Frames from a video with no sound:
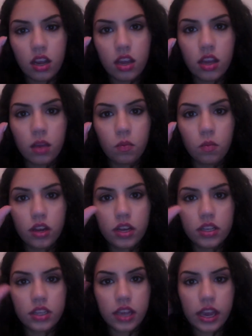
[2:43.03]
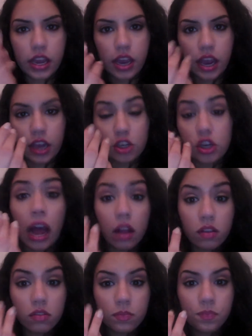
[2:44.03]
It was a, a
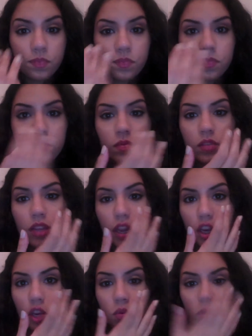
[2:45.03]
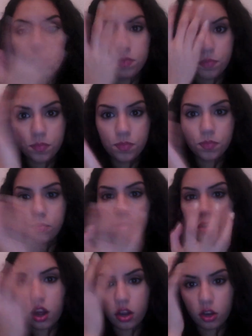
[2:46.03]
gel that you would
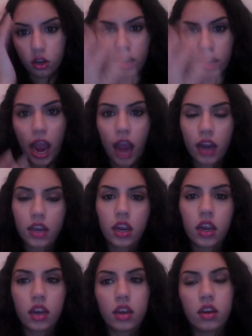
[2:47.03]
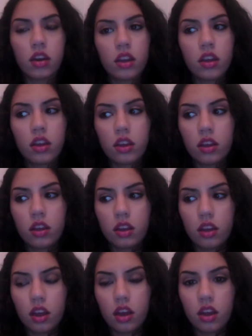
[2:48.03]
put on your acne and
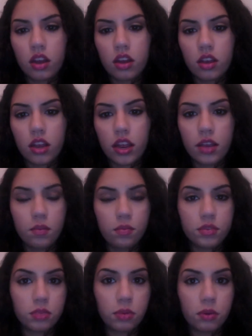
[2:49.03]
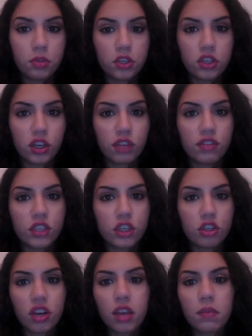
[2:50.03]
it was supposed to serve
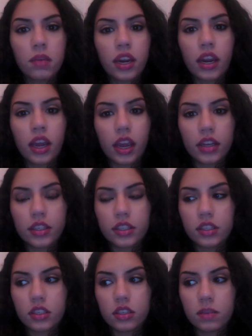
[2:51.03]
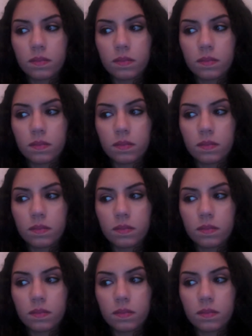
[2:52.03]
as a treatment, and